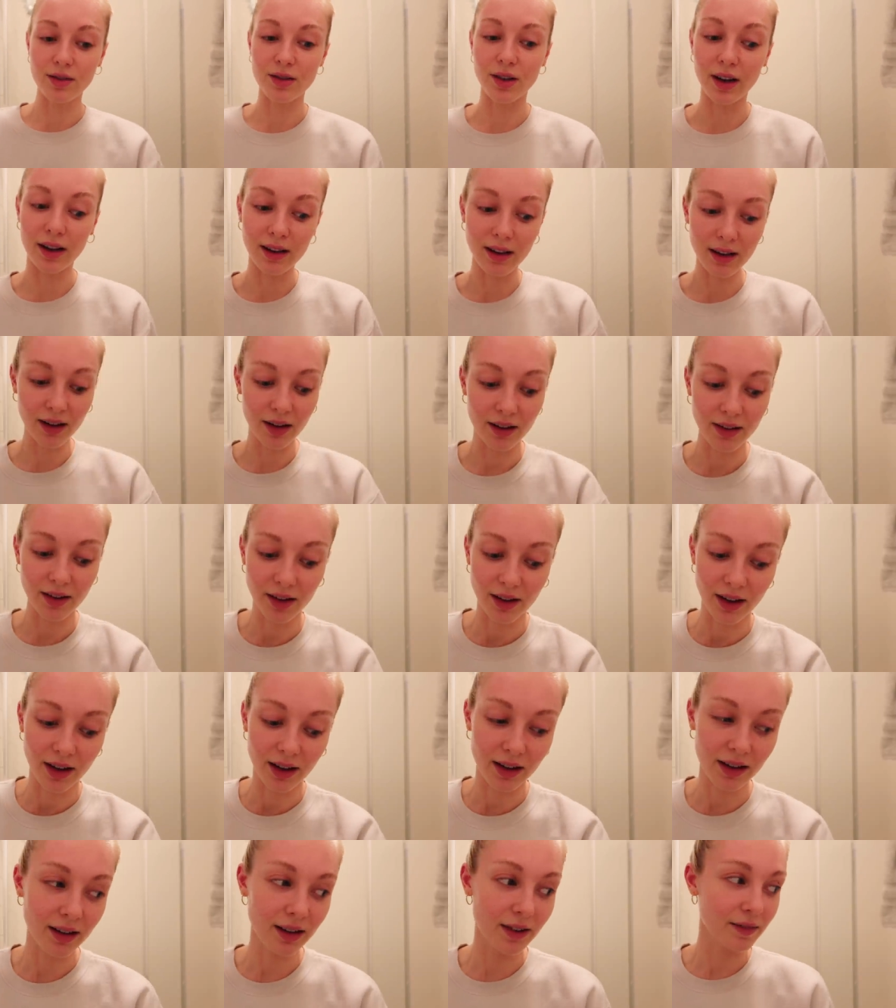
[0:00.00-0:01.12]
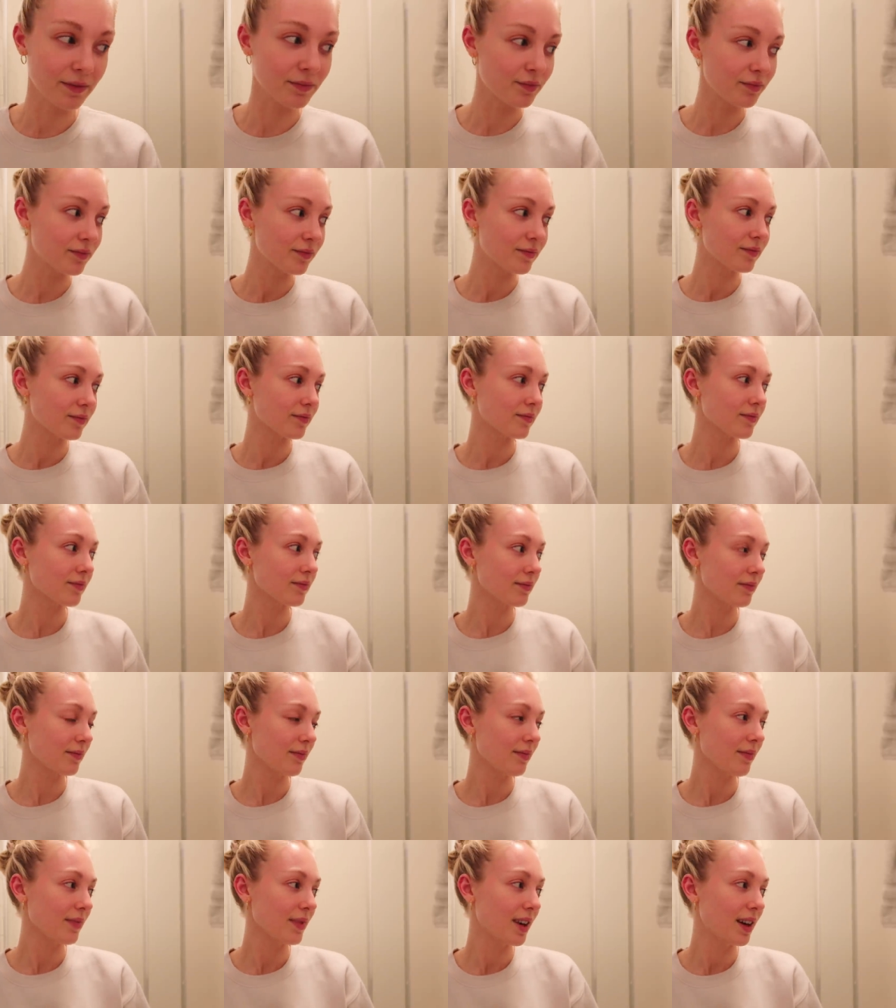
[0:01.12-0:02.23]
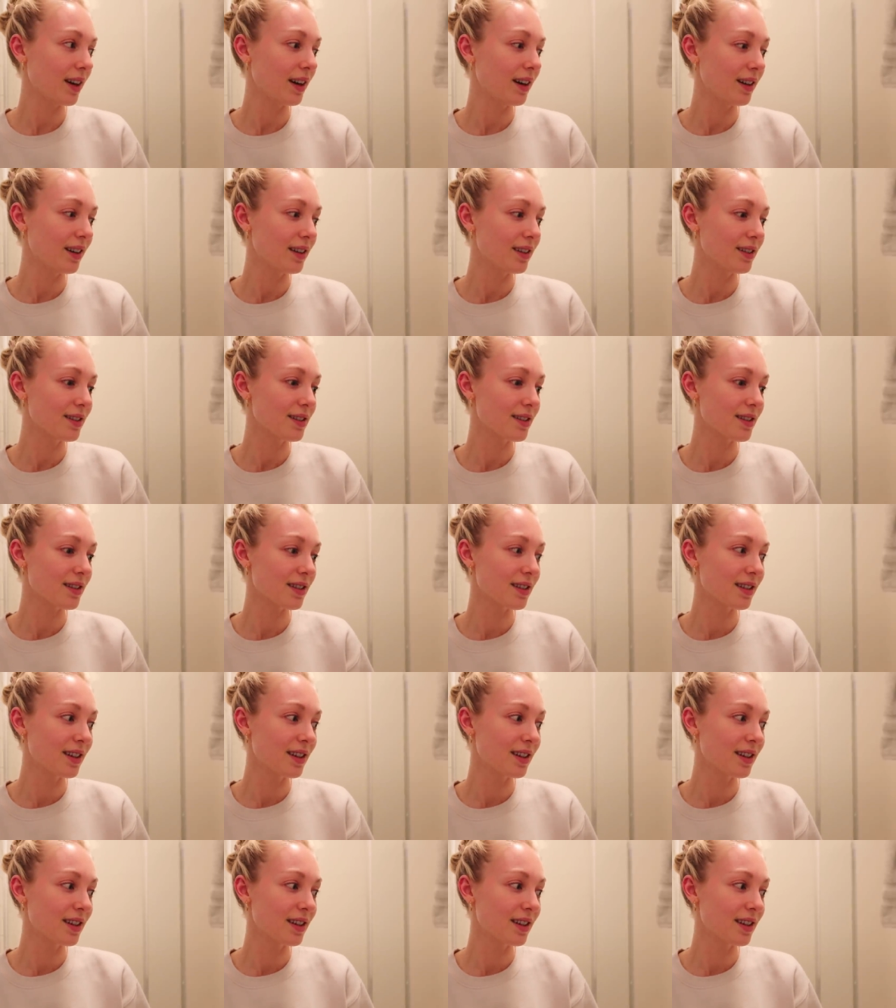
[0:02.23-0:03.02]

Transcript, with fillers: So I click on the link and